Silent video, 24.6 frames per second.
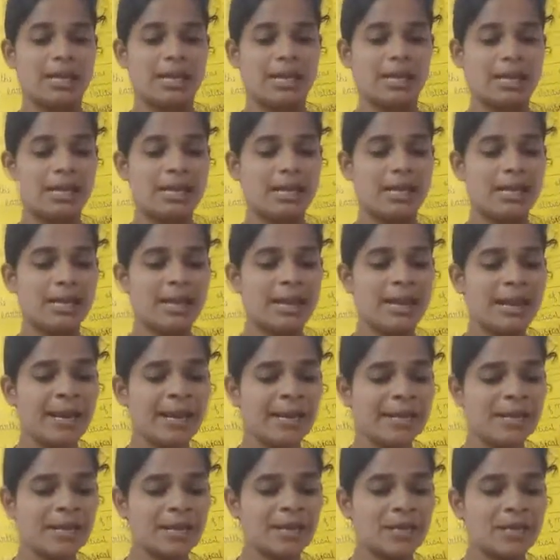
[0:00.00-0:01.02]

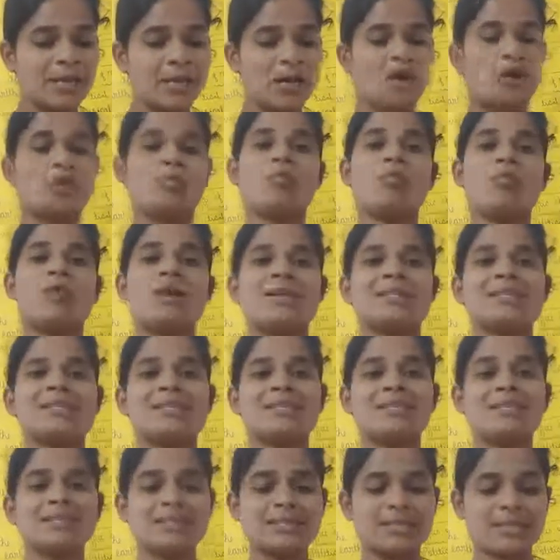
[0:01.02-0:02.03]
land
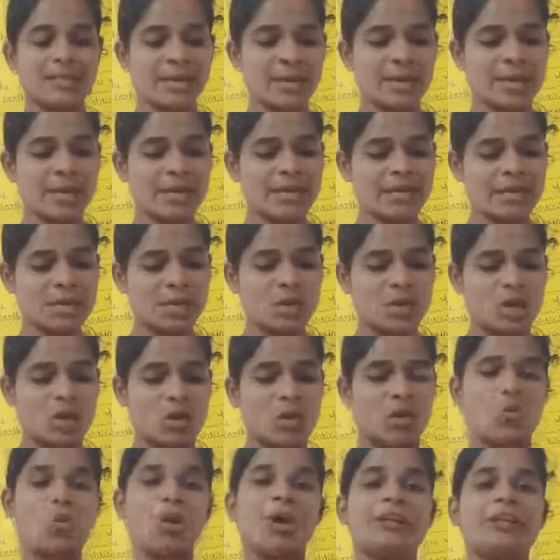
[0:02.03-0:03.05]
masses and
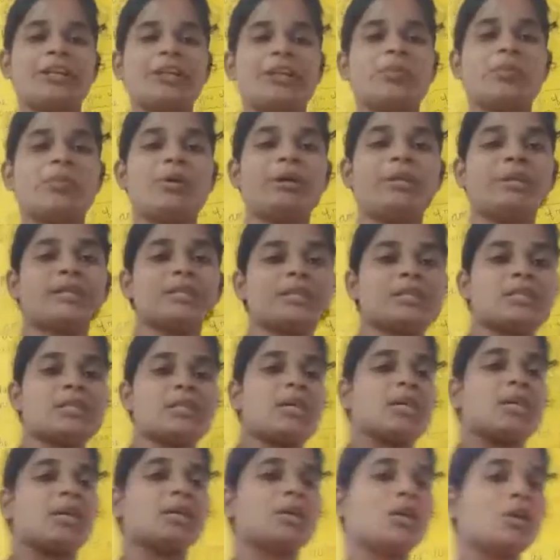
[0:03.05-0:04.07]
water bodies.
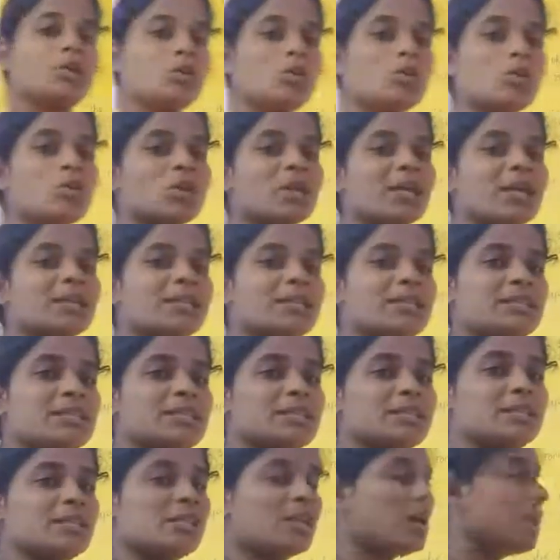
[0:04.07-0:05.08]
Now look at this
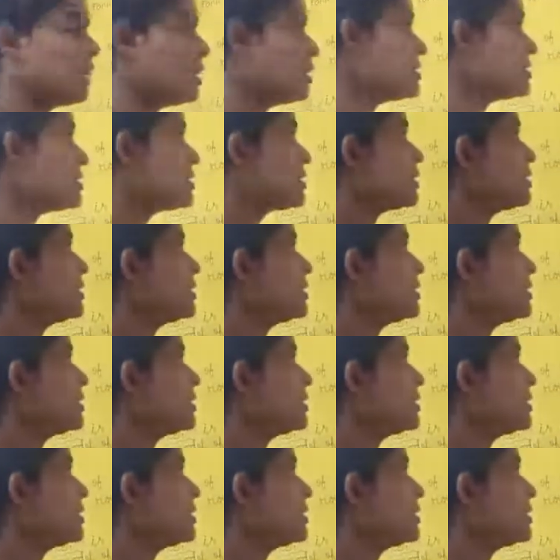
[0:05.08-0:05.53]
chart.